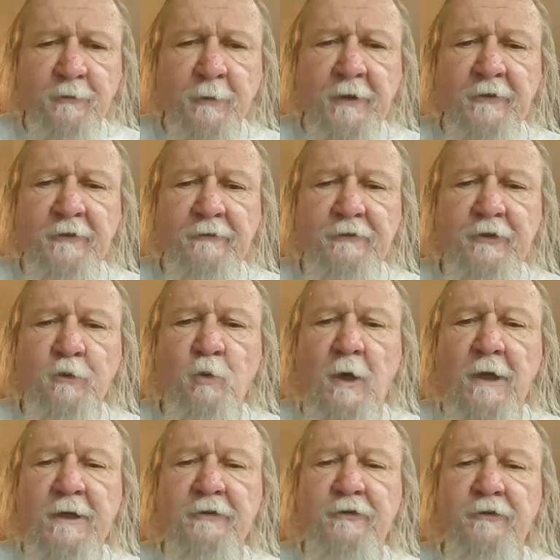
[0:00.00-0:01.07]
one of the few
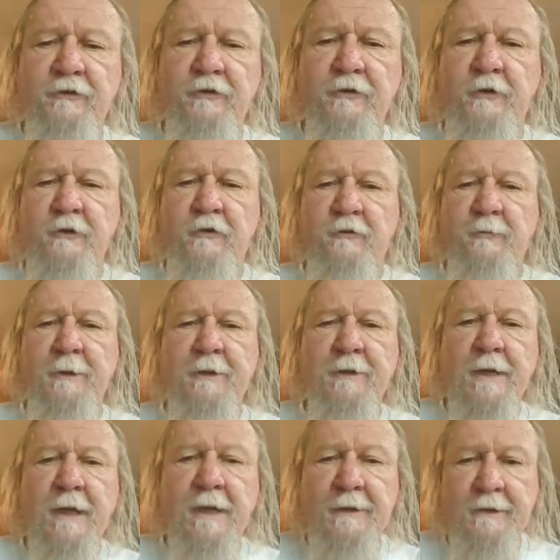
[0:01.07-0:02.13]
wines that you can spend
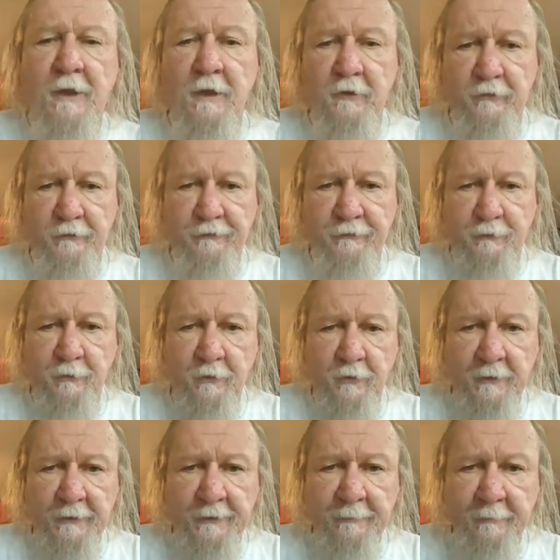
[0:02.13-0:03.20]
$9
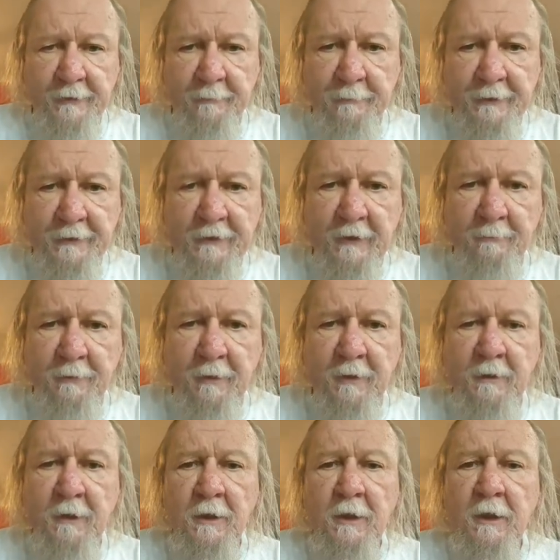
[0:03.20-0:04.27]
for and pick up
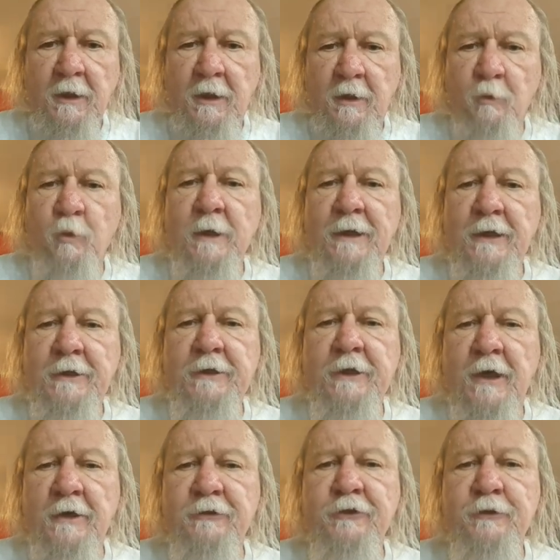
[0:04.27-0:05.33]
a really
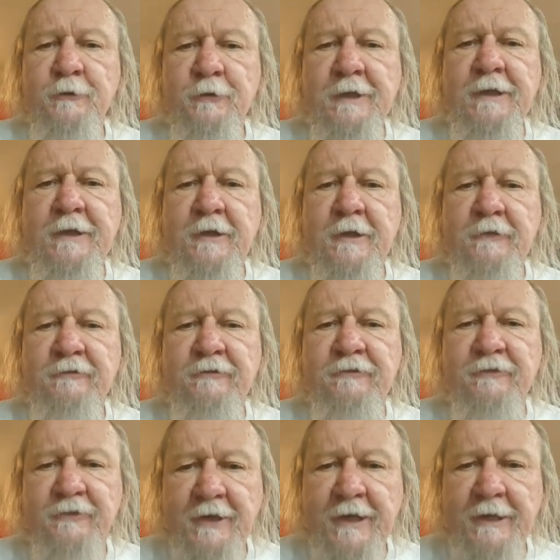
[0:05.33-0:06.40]
unique
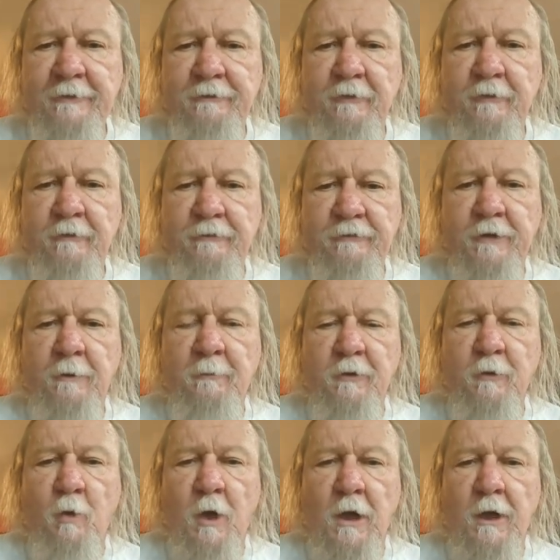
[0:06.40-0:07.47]
flavor from the
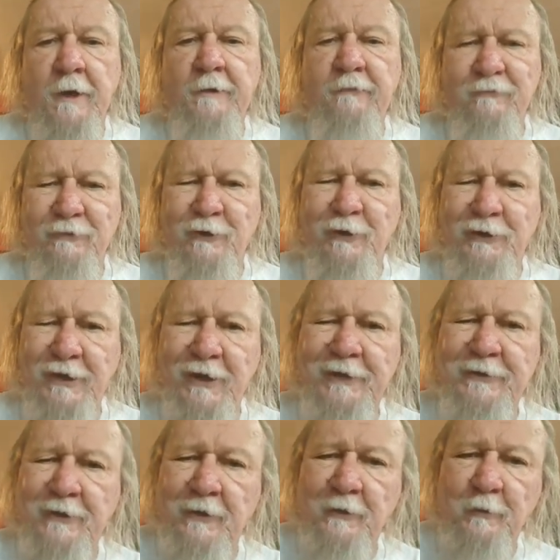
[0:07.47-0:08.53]
wine for a
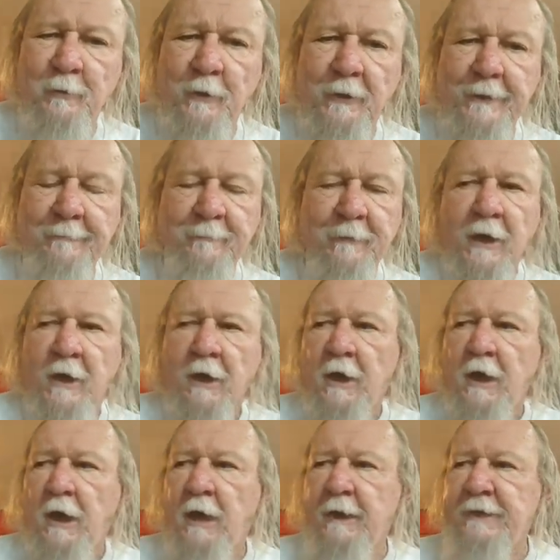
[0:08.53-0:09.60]
$9 wine.
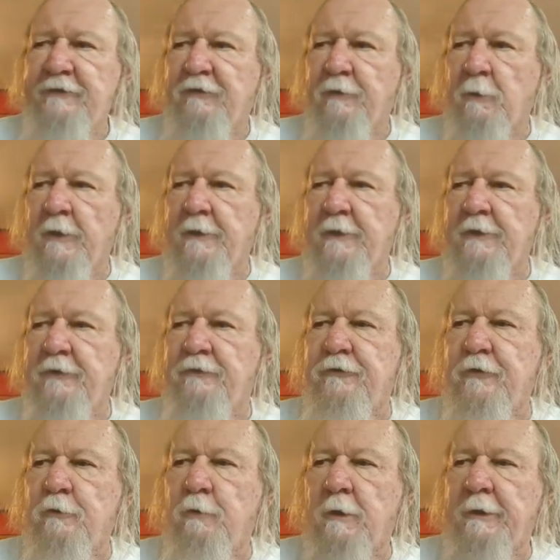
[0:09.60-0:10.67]
All right, so we're going to
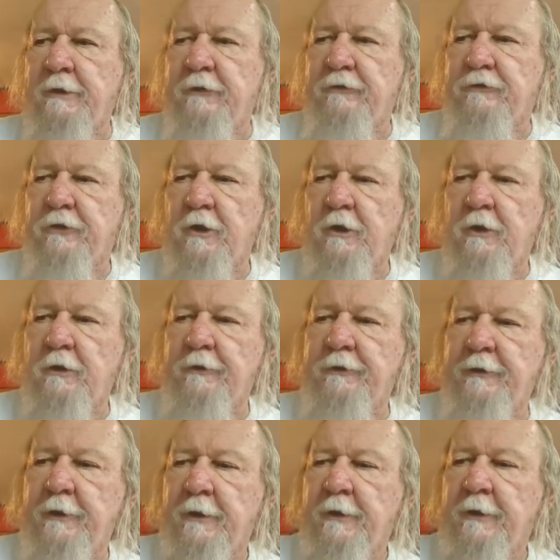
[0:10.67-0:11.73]
do what is
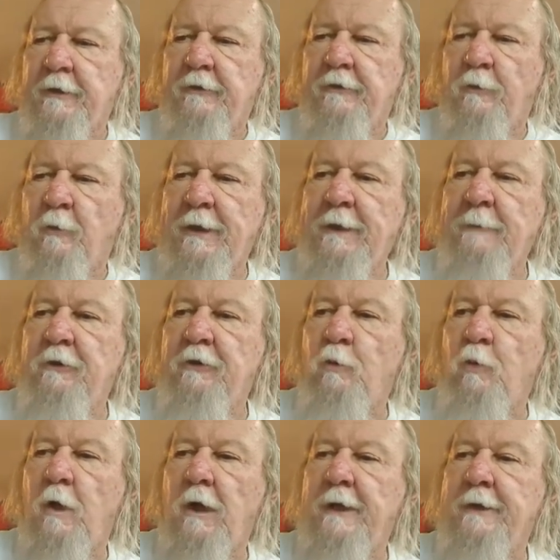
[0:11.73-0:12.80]
called, the name of the
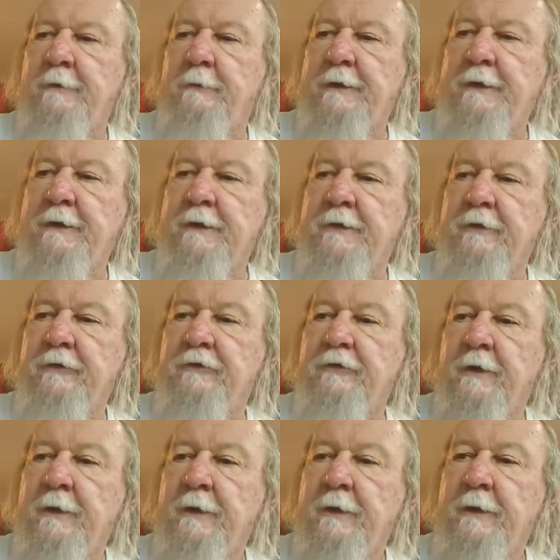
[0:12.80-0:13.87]
winery
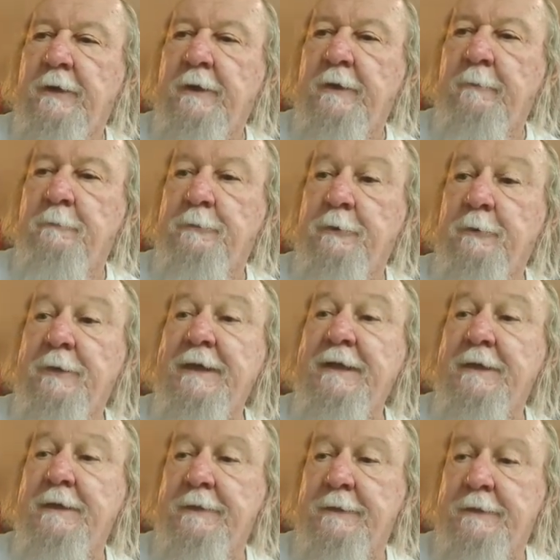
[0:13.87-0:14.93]
is
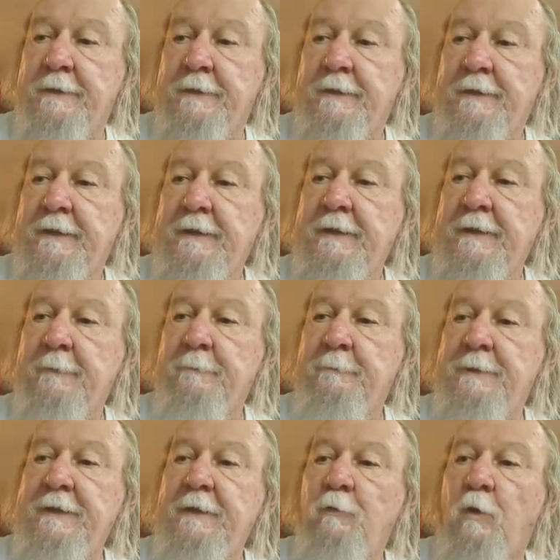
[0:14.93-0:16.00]
Empyrean,
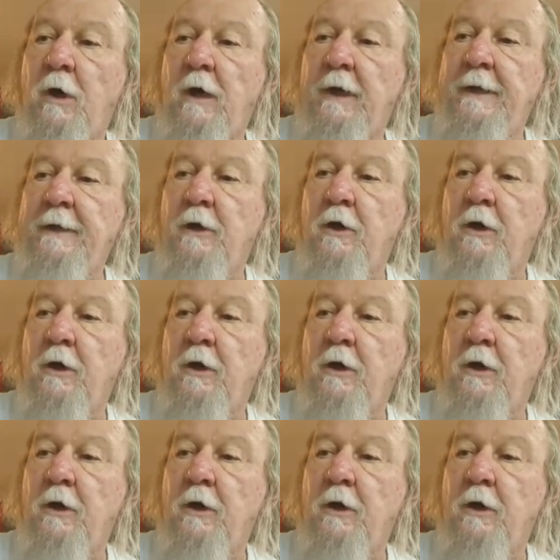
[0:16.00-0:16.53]
Empyrean,